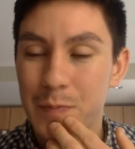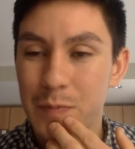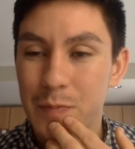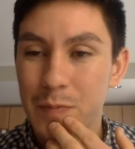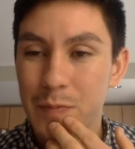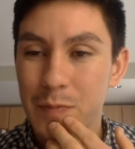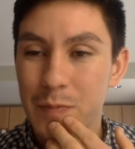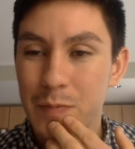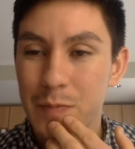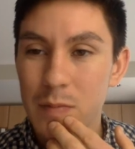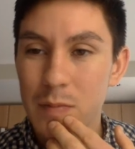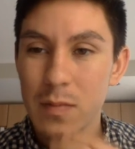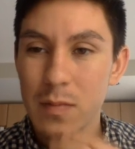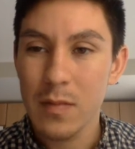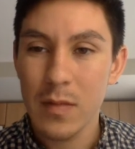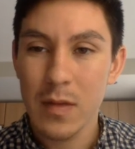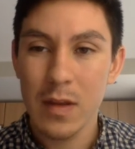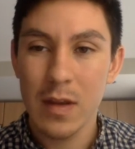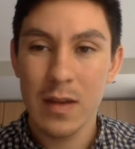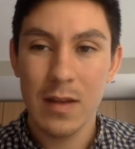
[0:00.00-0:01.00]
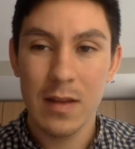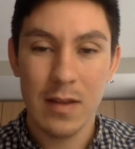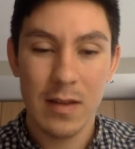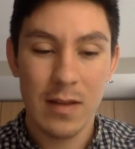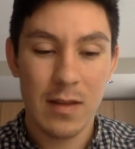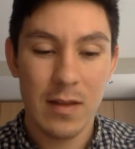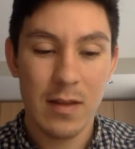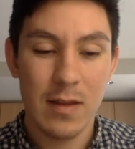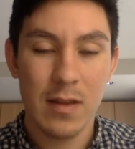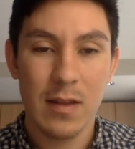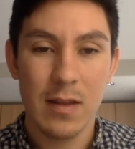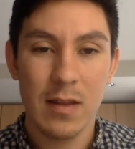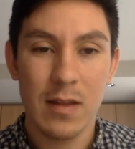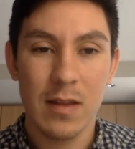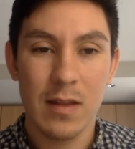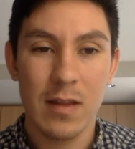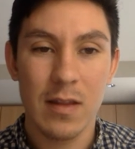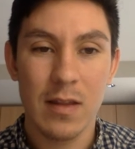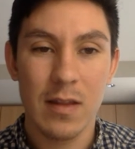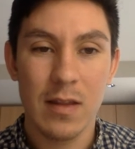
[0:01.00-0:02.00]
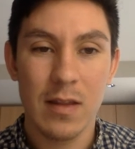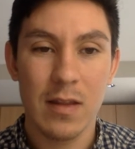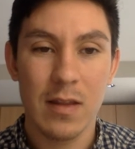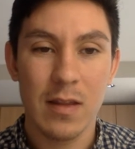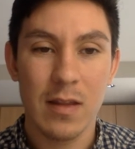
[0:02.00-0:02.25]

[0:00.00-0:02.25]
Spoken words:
(no one is talking)